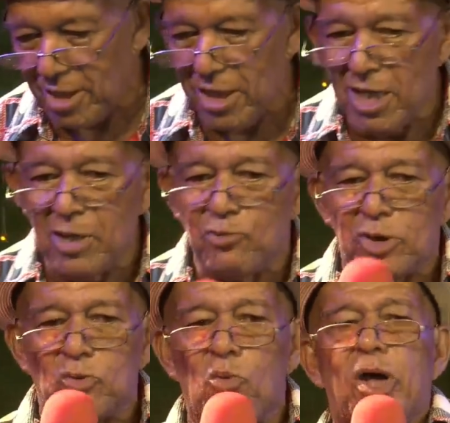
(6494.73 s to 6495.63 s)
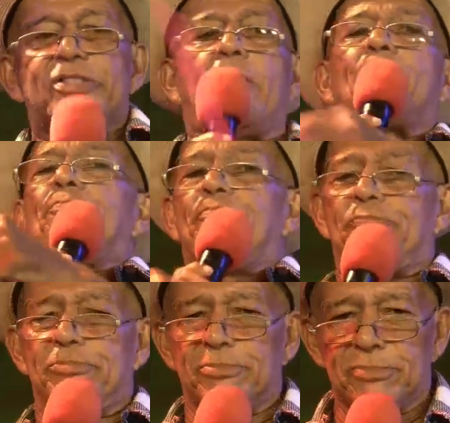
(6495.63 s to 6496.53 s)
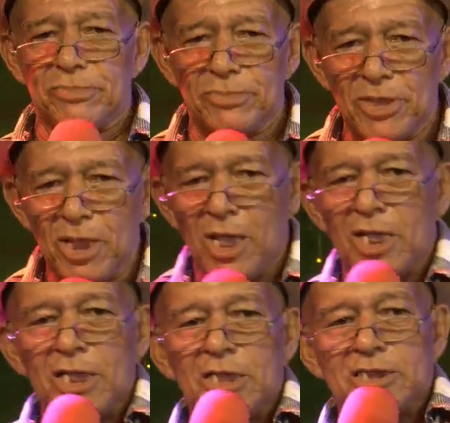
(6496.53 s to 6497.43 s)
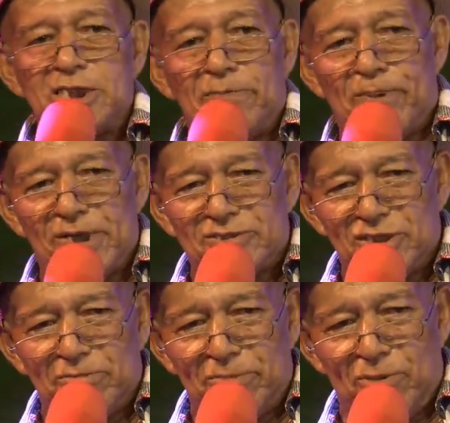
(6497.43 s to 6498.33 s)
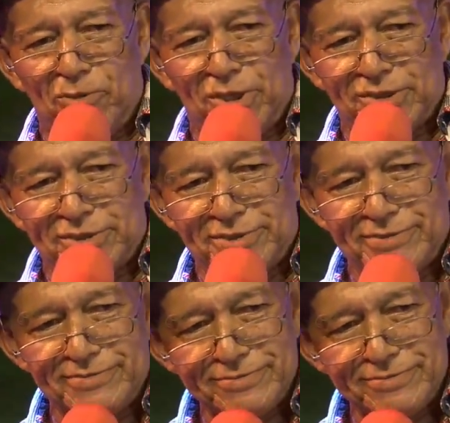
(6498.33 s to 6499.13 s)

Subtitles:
It was what up. Slippers in my waist.